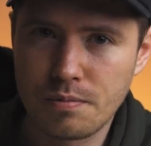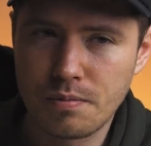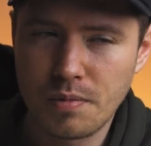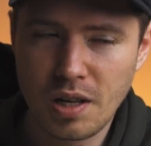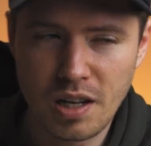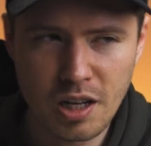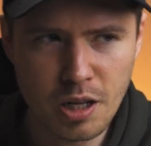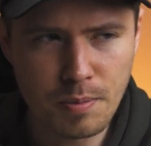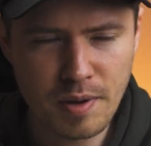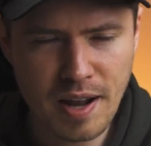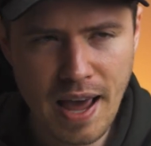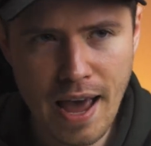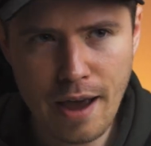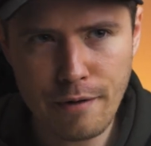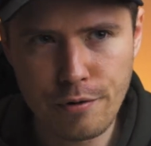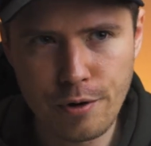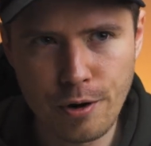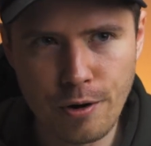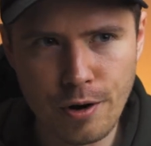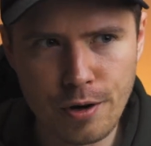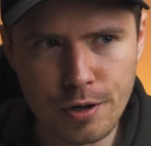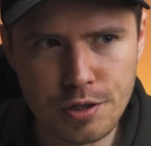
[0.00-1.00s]
a little bit
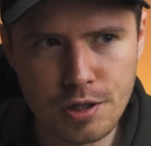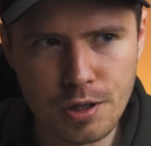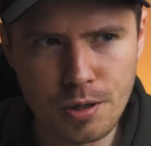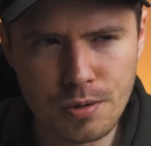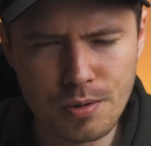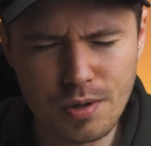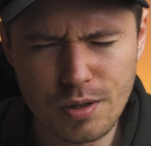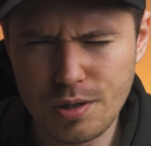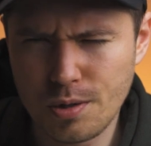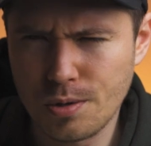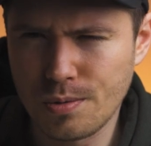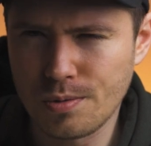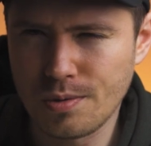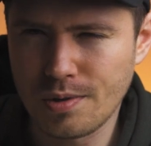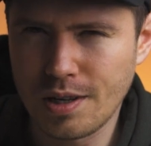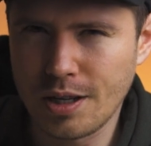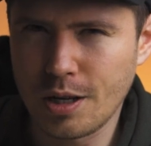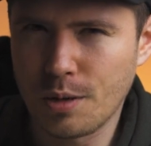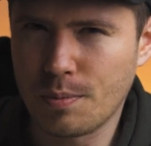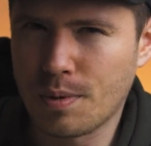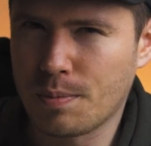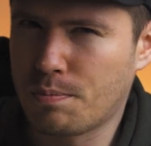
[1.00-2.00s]
heavier also a
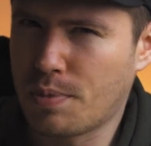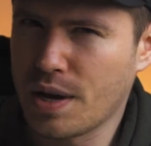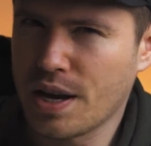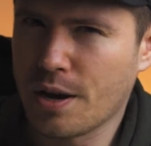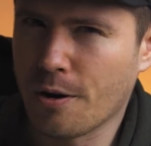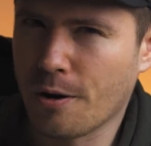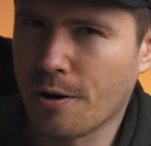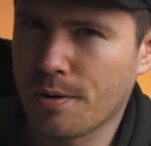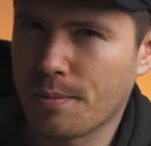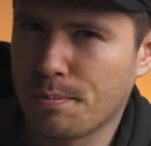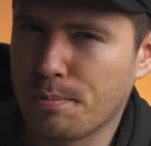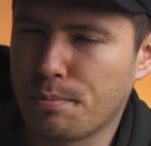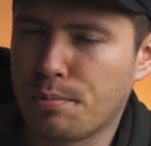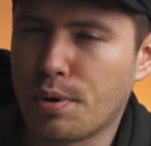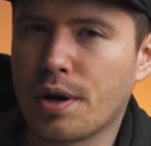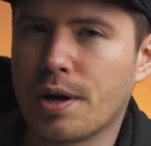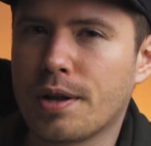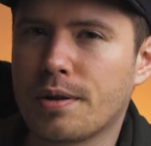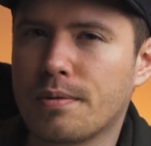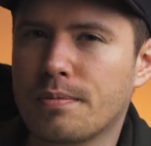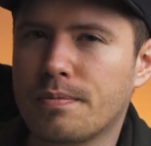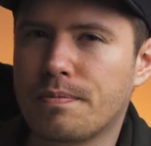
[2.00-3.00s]
little bit bigger,
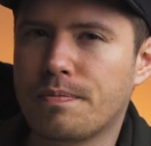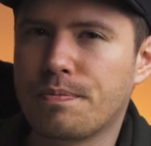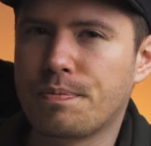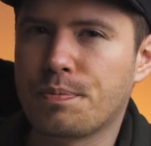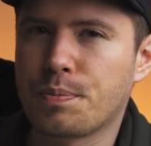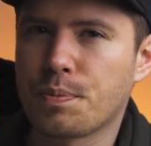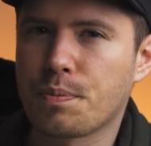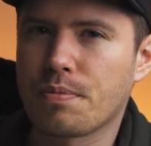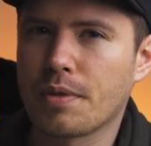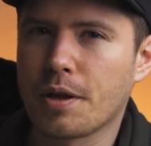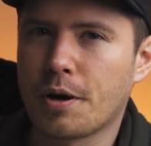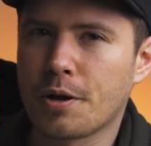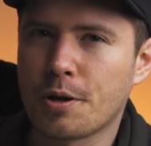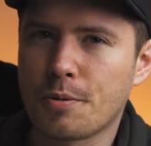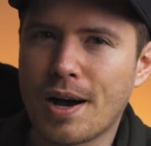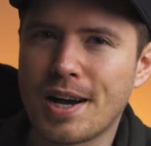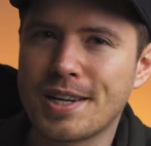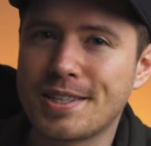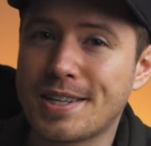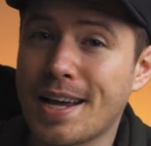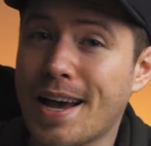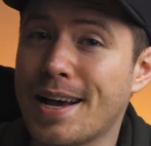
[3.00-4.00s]
but
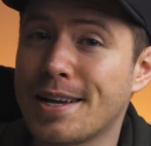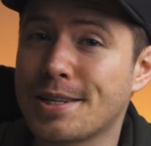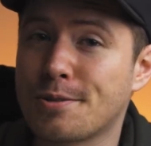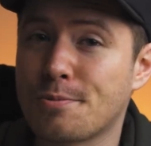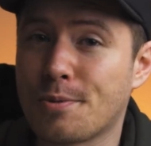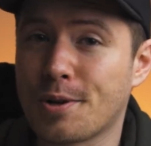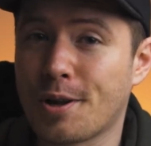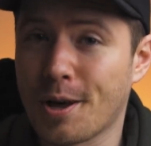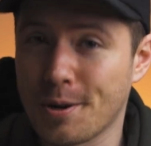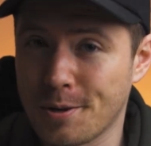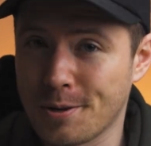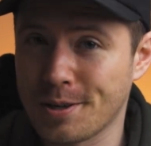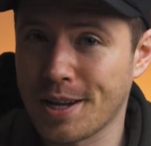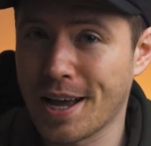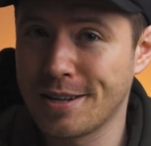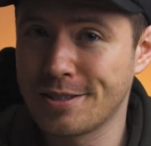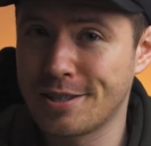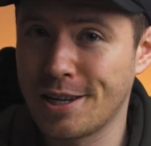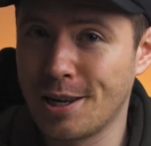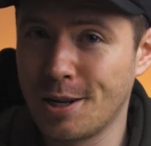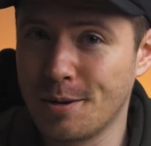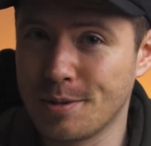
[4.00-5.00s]
otherwise has 100
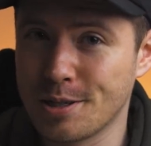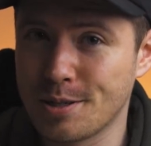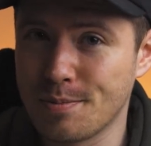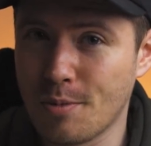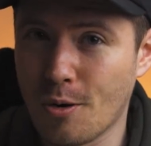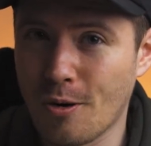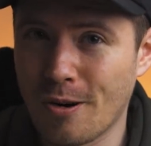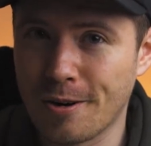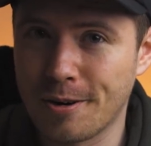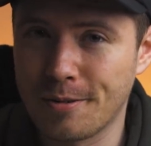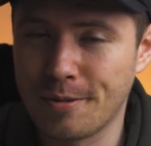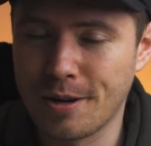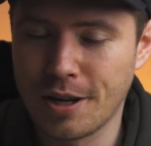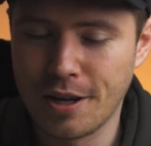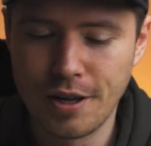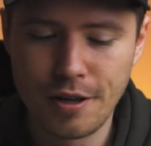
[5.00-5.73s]
ANSI lumens more,